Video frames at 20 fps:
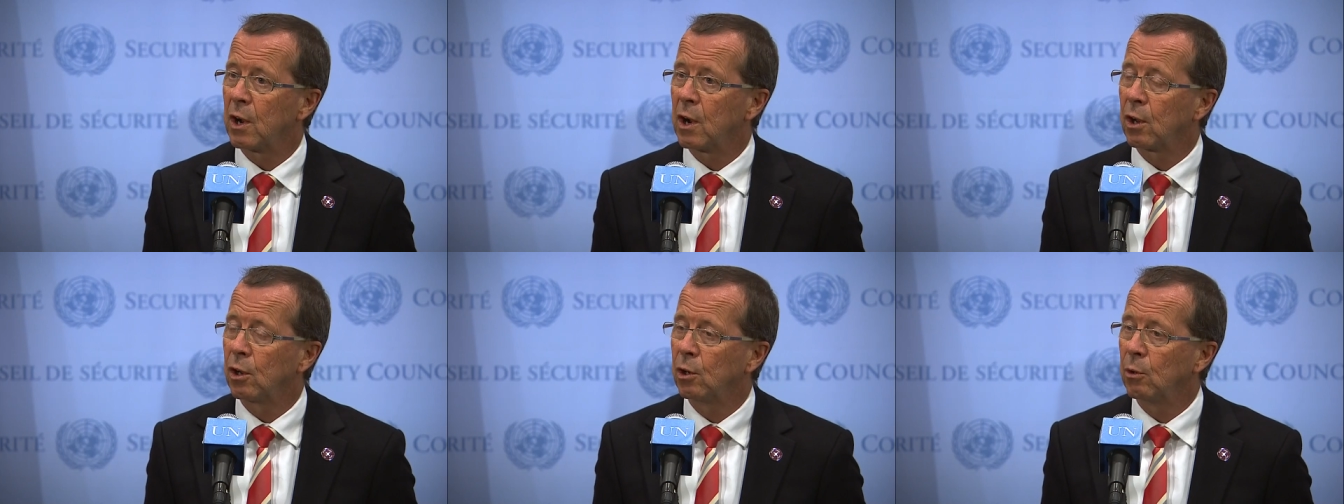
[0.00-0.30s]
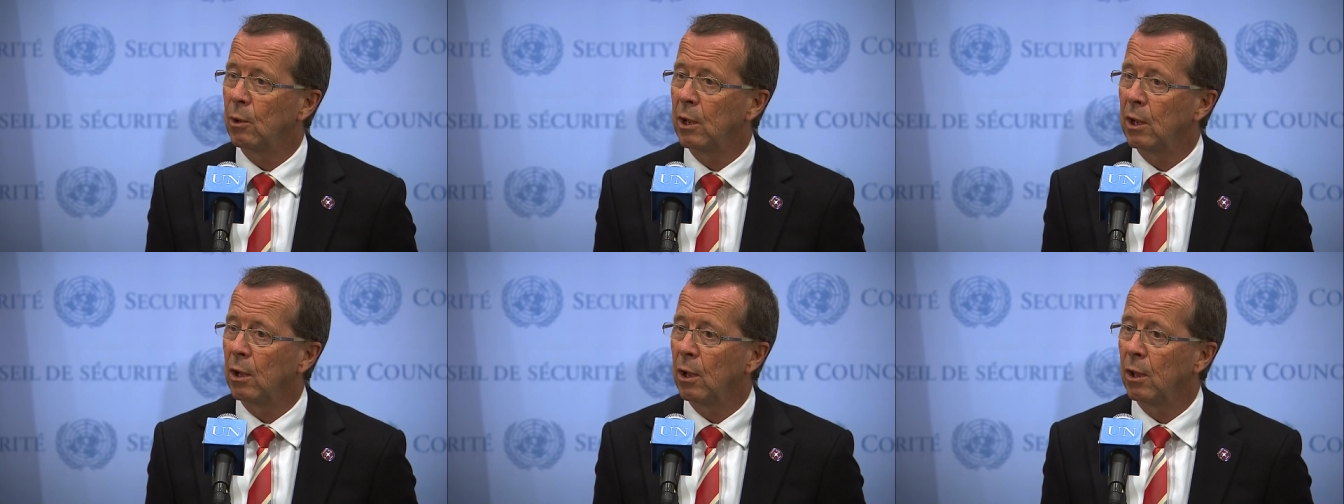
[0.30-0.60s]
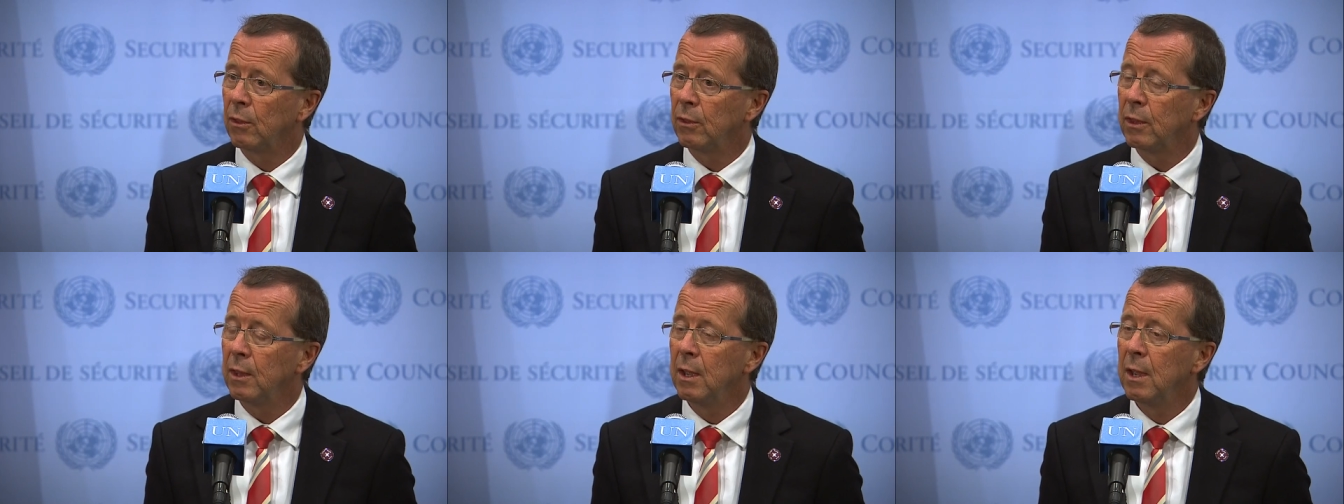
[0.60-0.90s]
are going
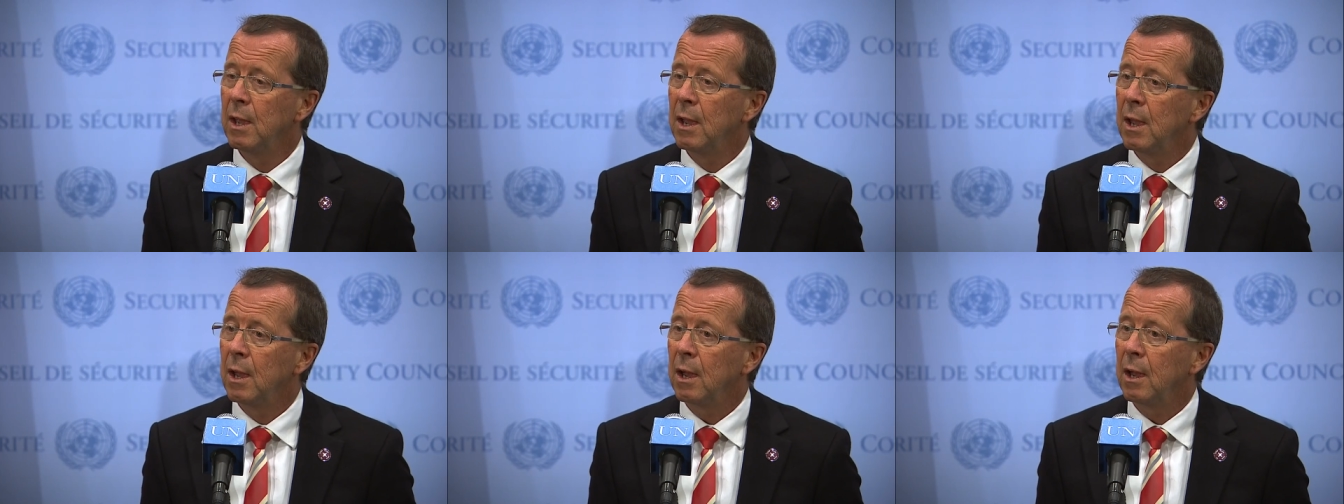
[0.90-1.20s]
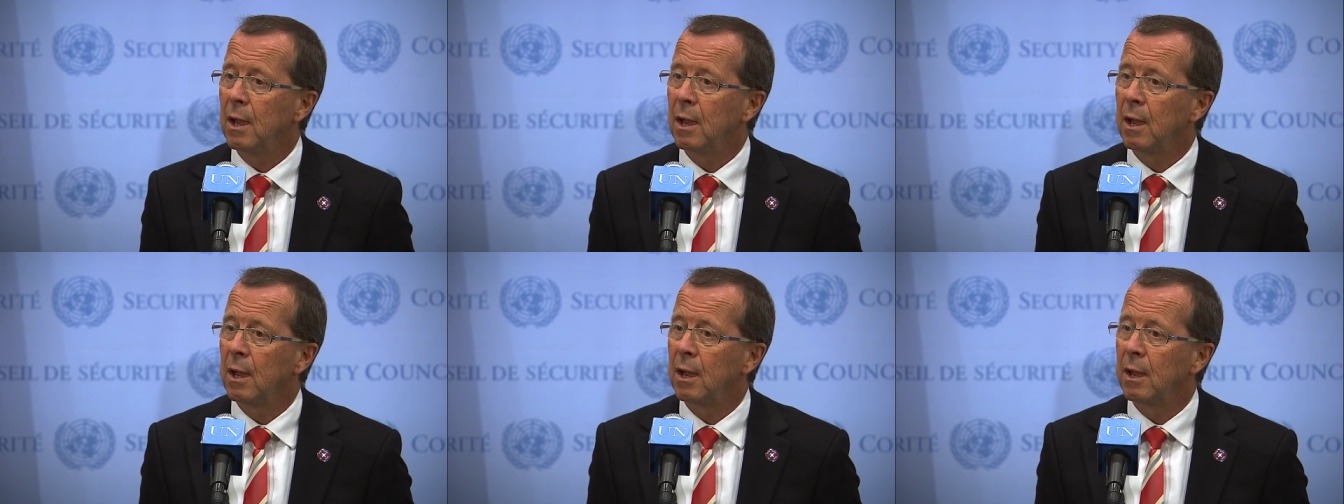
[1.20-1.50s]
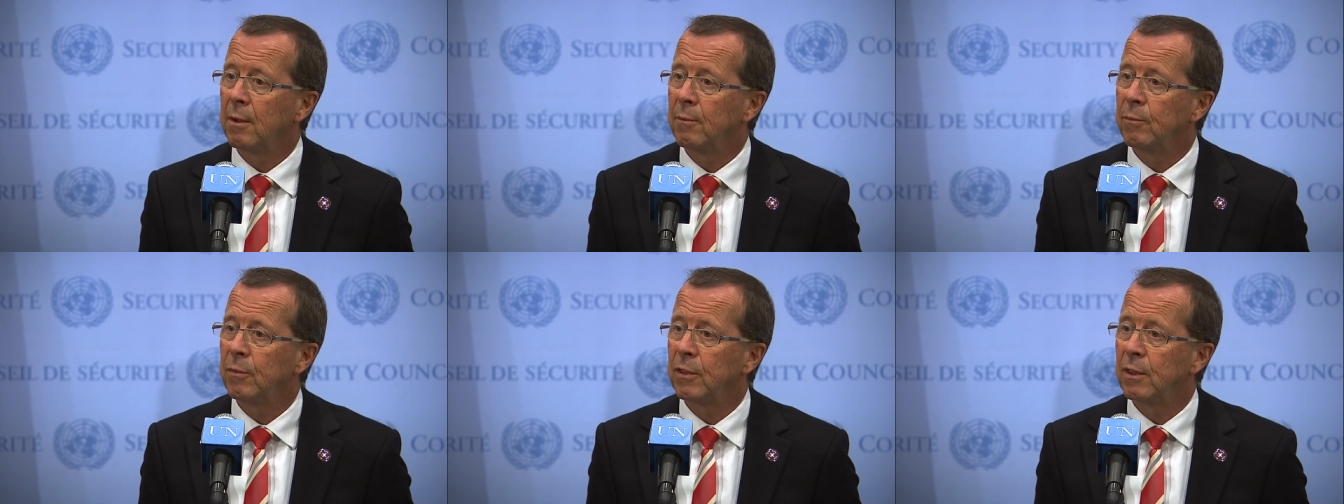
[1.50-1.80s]
on.
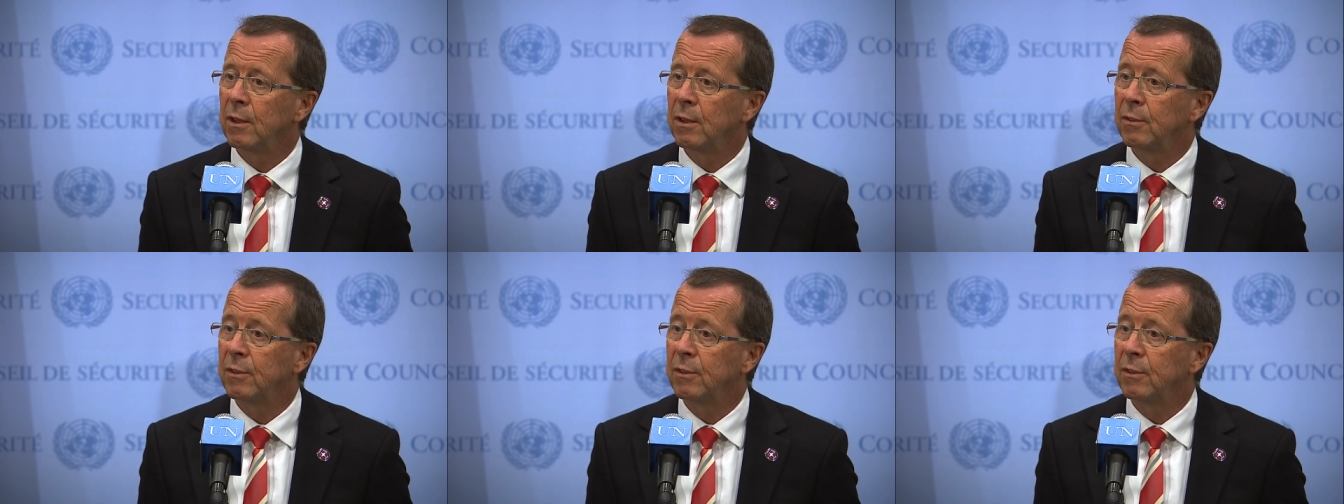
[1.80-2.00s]
Um,